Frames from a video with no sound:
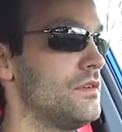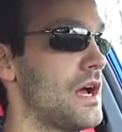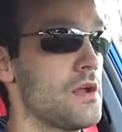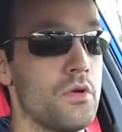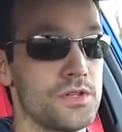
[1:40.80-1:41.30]

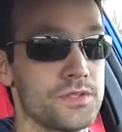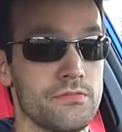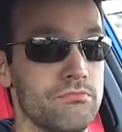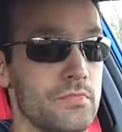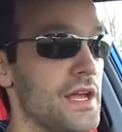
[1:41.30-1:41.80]
I was
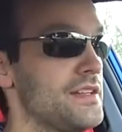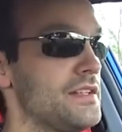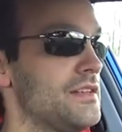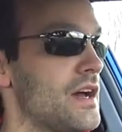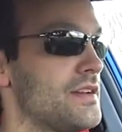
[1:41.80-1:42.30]

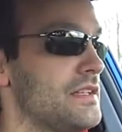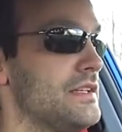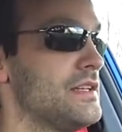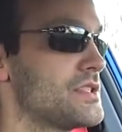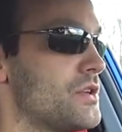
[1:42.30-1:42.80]
18-19
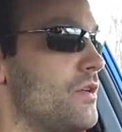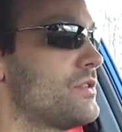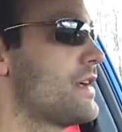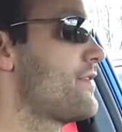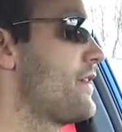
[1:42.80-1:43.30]
years
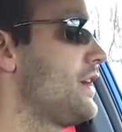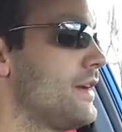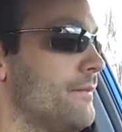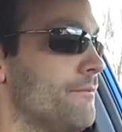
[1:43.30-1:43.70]
old, I think.